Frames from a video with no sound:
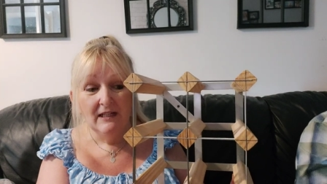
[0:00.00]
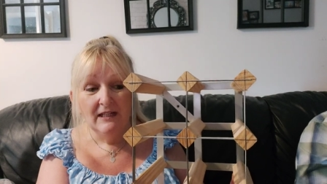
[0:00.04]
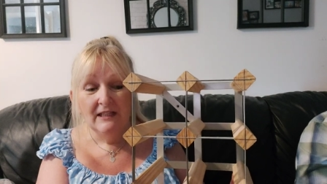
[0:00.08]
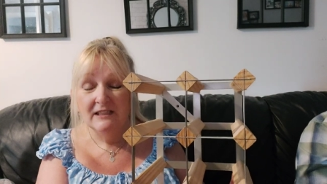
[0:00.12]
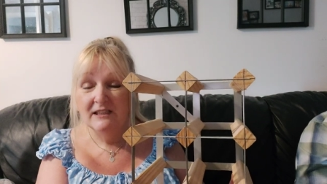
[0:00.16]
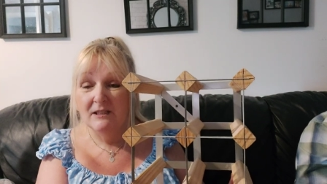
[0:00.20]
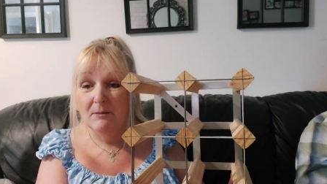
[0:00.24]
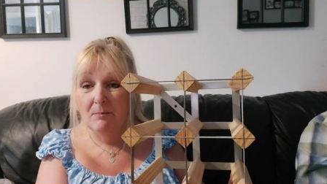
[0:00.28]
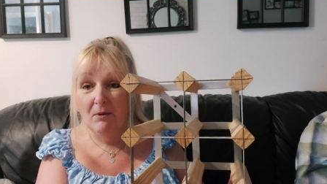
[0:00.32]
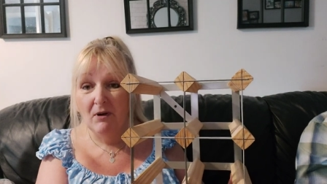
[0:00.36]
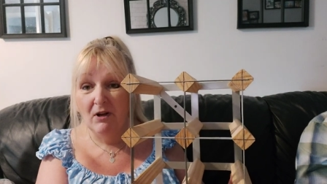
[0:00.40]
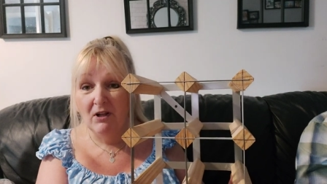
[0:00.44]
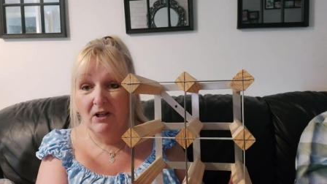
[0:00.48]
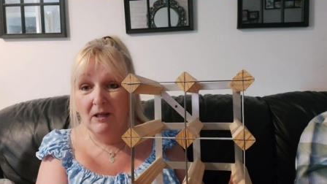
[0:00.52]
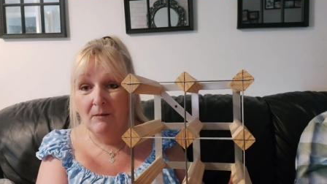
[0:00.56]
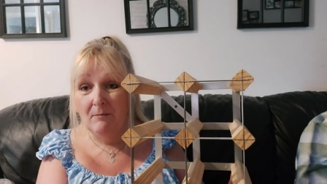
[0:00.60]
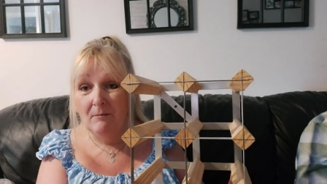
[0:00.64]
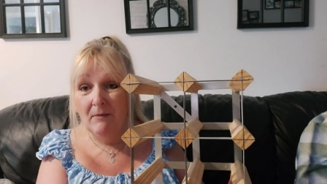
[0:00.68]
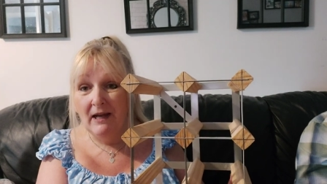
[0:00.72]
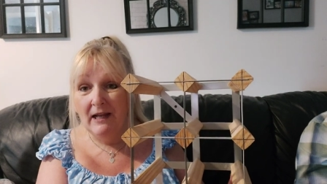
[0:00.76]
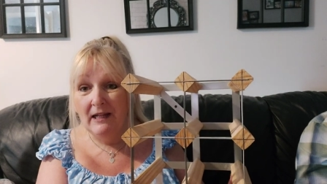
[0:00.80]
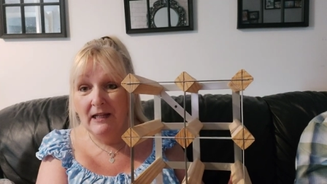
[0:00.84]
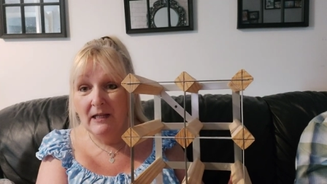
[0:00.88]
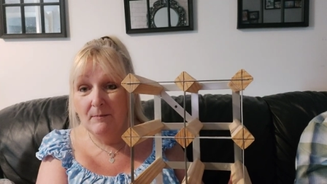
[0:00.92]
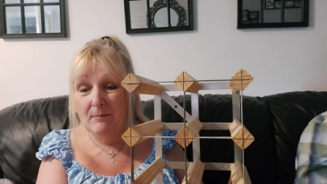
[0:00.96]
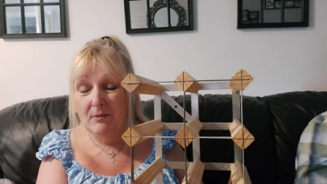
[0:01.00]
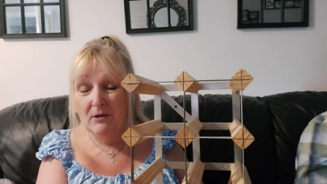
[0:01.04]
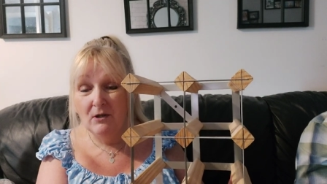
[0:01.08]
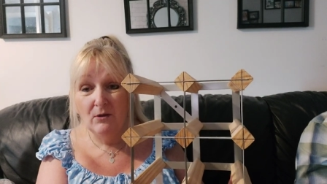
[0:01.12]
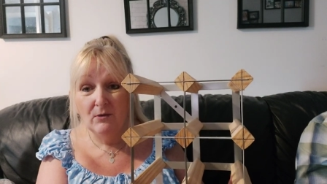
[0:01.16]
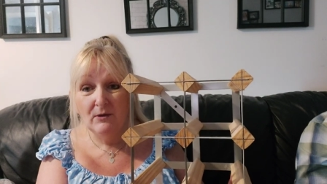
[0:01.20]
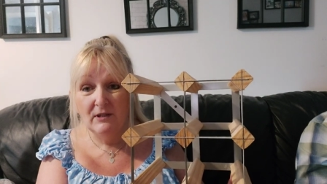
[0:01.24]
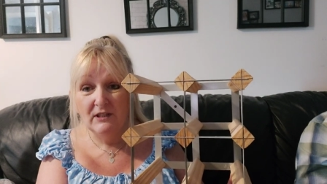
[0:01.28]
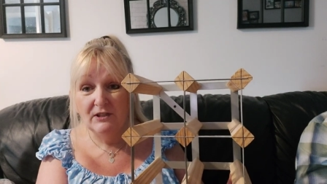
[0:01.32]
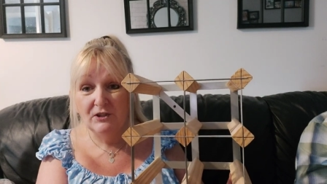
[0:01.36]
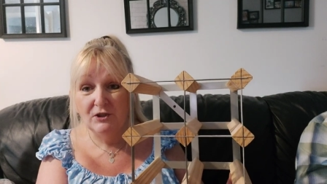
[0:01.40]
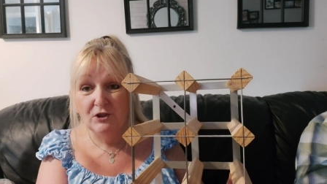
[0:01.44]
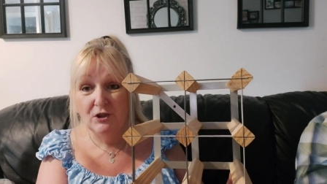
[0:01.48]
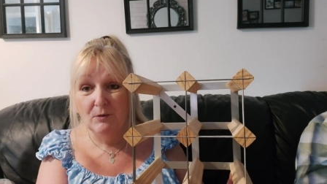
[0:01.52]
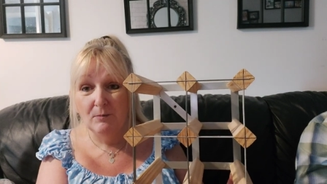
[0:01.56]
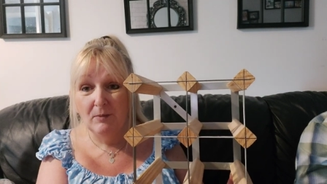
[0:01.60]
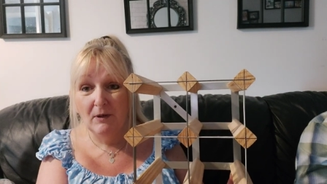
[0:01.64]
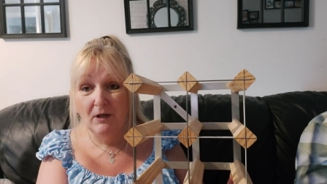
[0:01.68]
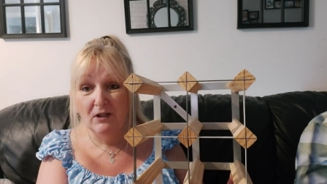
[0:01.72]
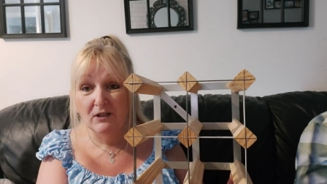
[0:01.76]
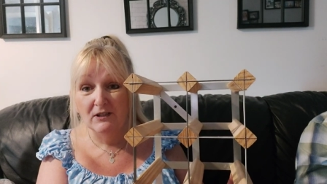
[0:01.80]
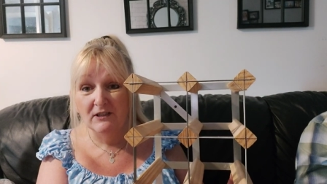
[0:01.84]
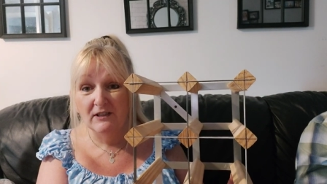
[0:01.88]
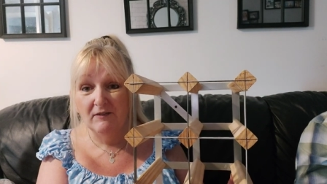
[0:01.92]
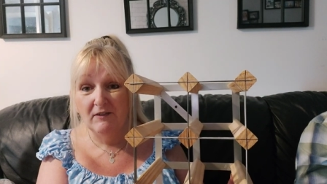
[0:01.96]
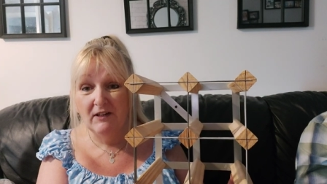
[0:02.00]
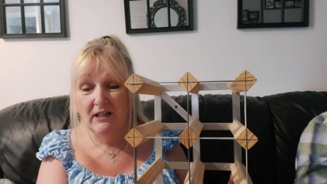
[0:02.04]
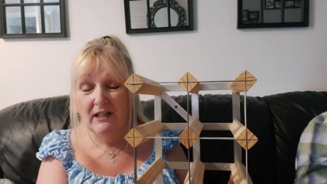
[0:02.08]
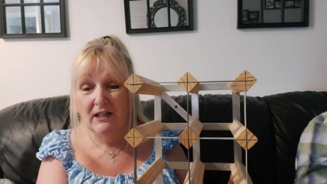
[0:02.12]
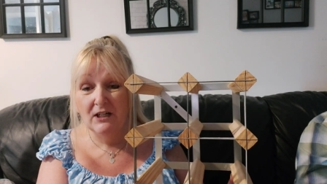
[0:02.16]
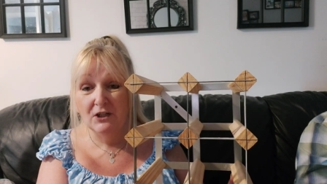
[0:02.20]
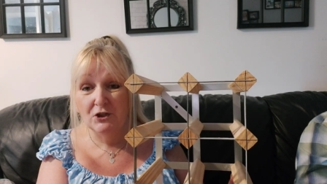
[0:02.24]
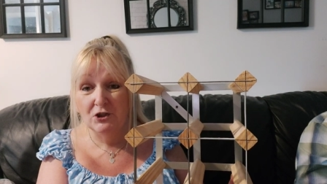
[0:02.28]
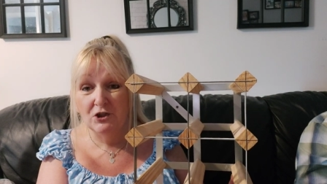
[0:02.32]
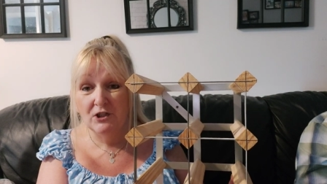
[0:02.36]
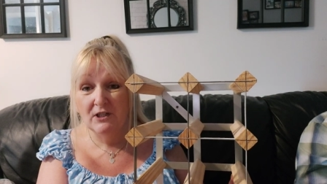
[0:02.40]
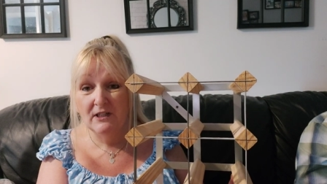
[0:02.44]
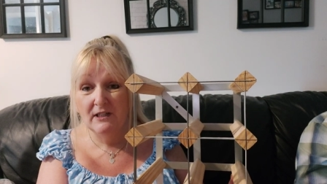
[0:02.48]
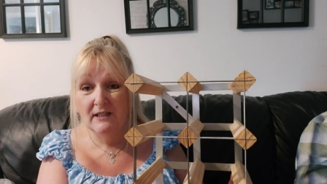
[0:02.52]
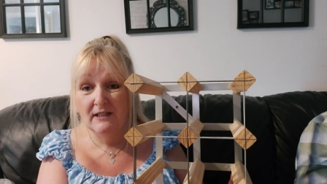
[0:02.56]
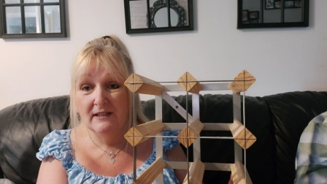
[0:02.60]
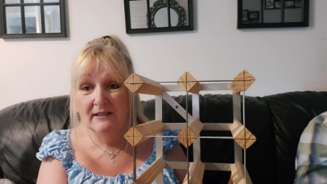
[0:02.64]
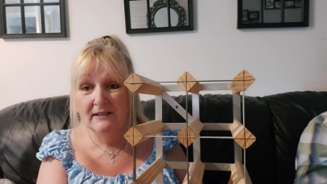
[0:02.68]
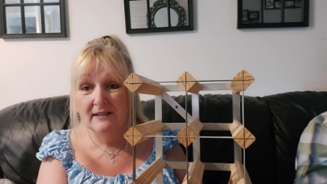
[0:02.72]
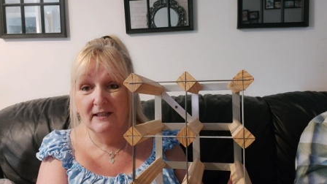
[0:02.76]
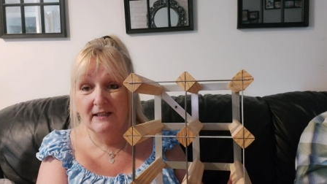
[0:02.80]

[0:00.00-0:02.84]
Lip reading: There's a bottle of Malibu, there's two bottles of Archer's,